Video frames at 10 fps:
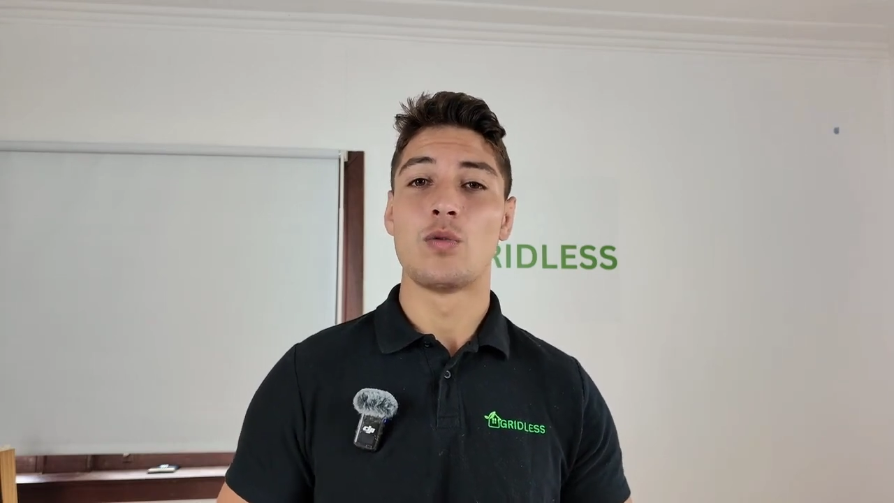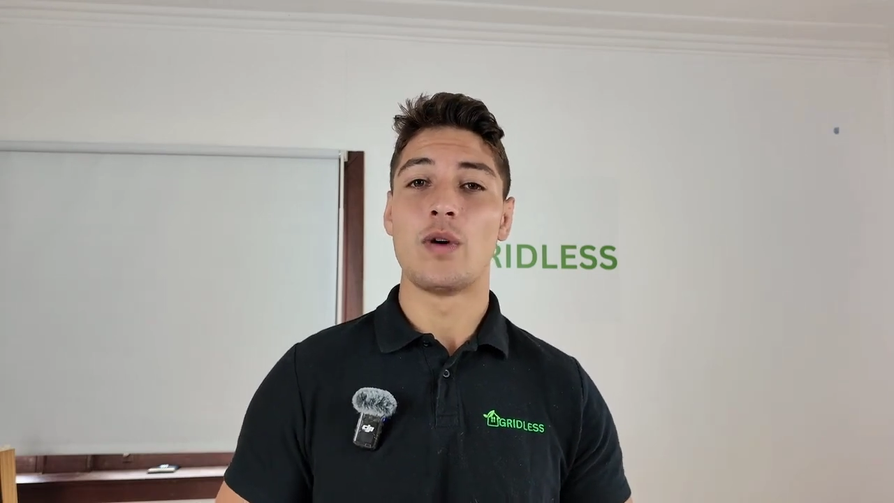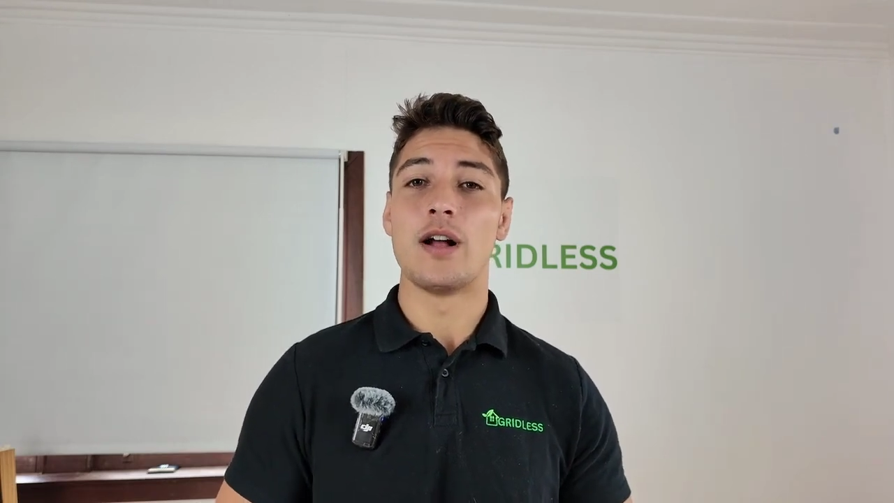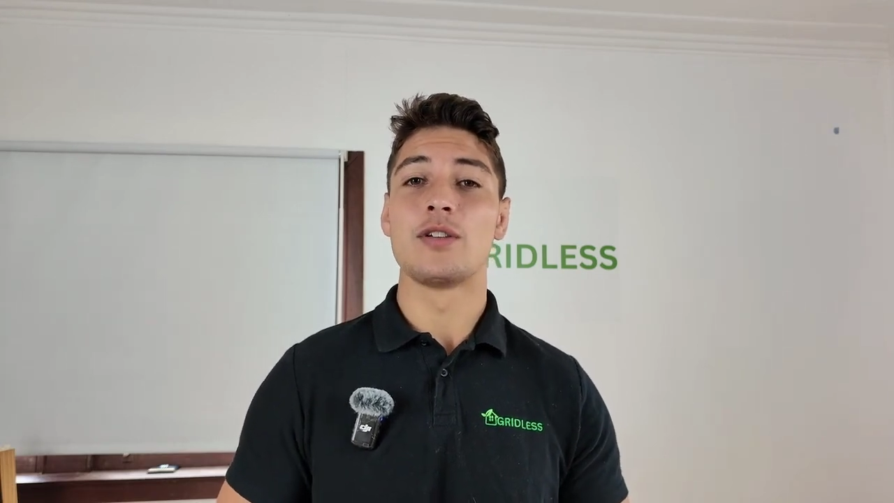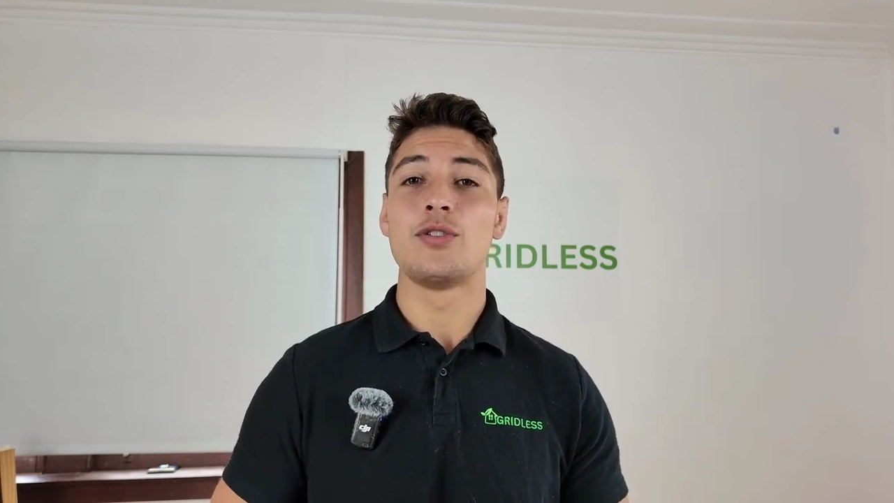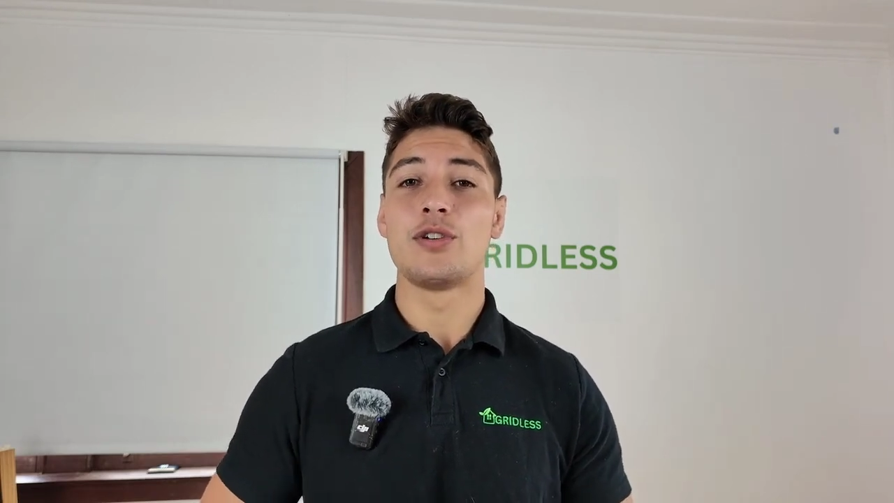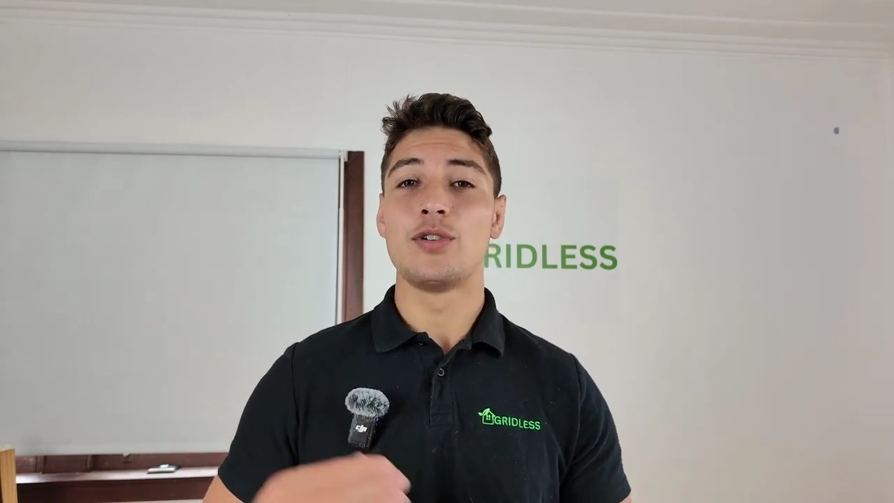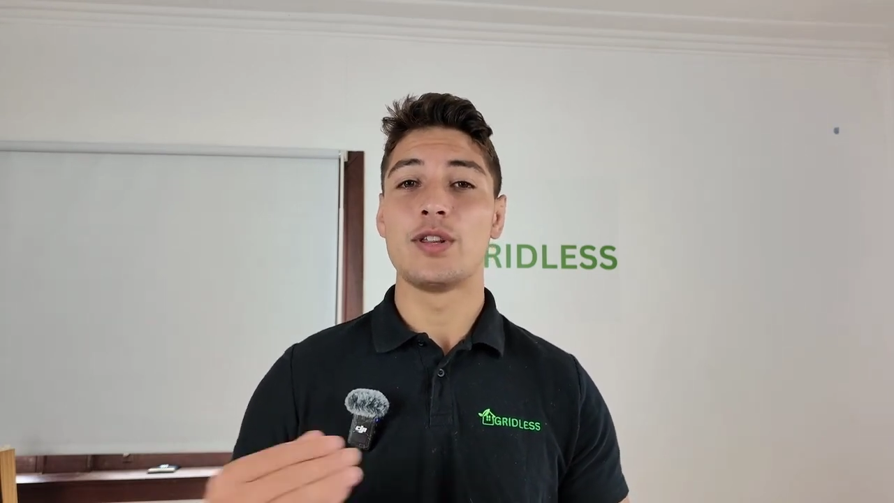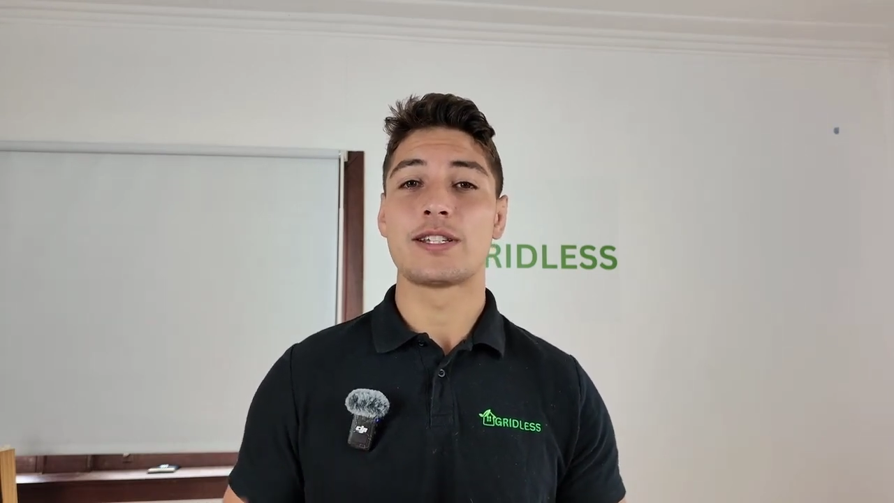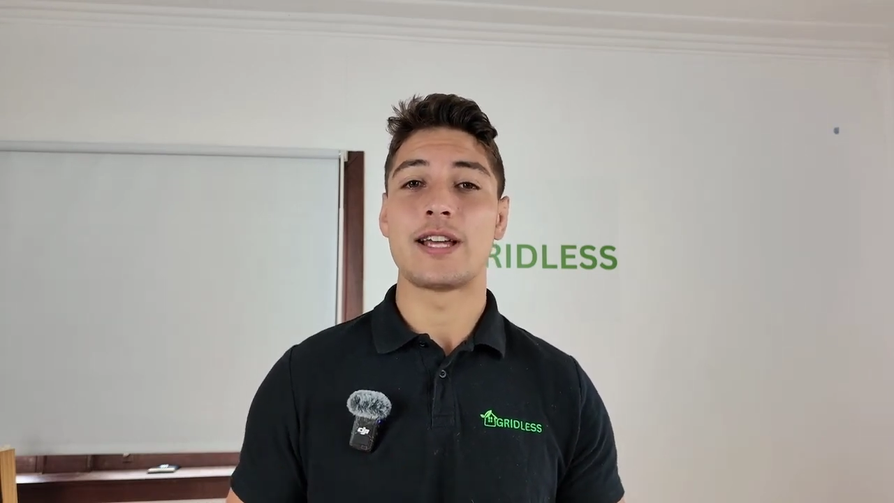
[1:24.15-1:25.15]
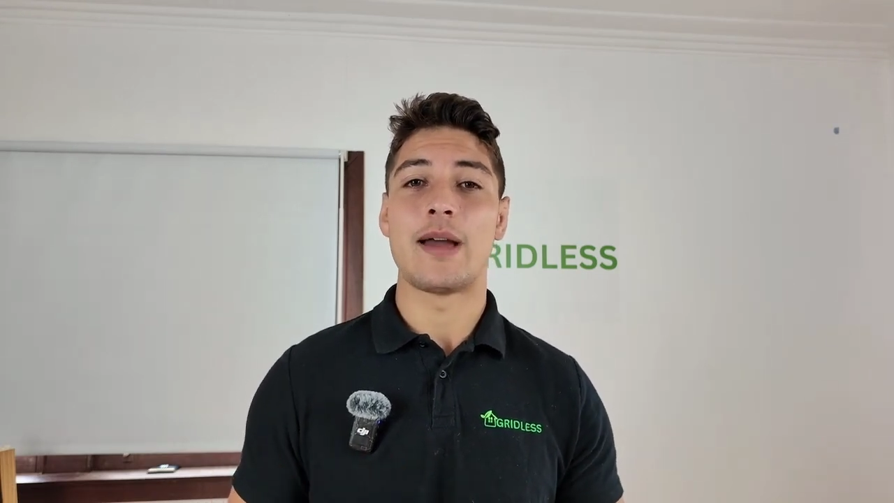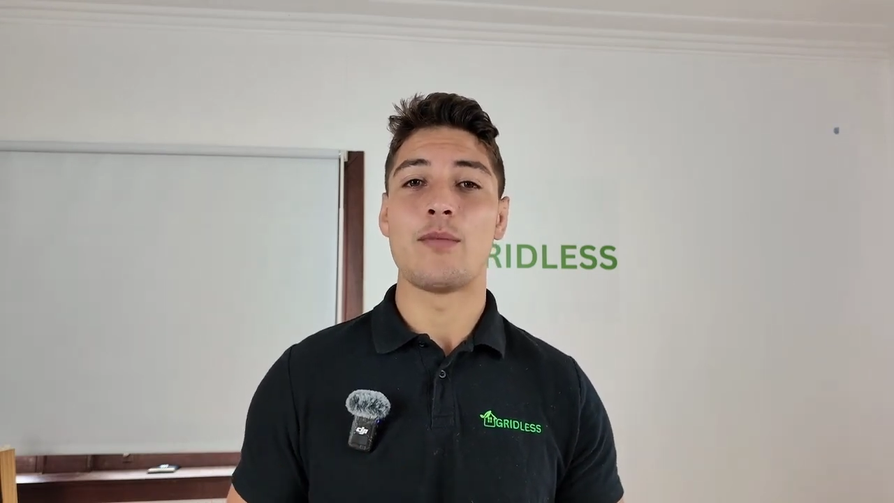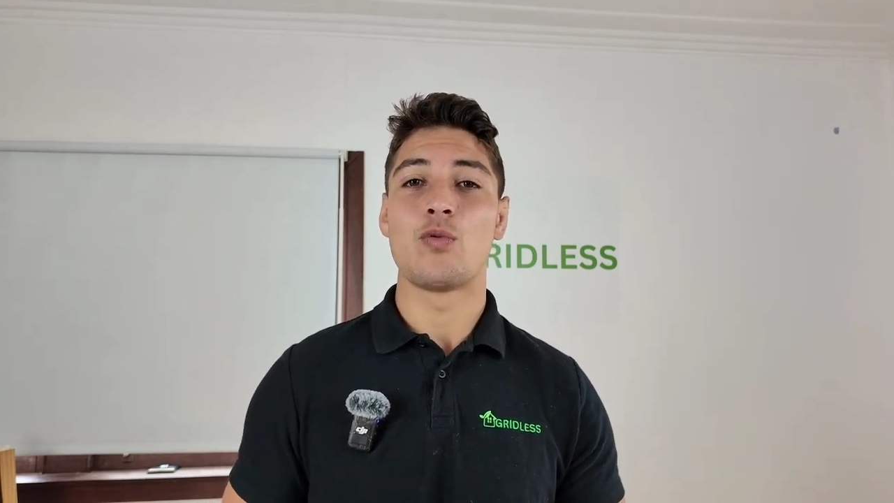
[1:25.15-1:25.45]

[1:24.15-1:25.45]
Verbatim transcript: Well, you can do the same